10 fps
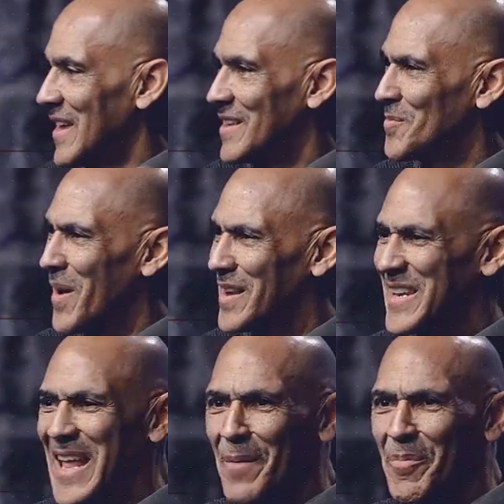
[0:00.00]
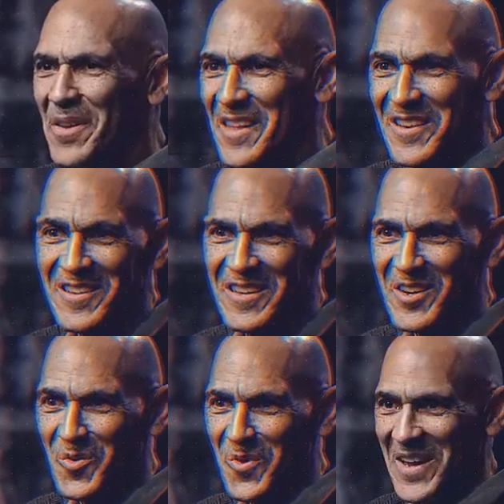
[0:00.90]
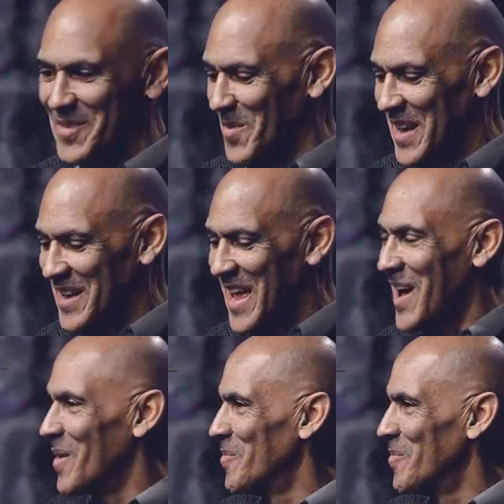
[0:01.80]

and just really targets just areas that, that men need to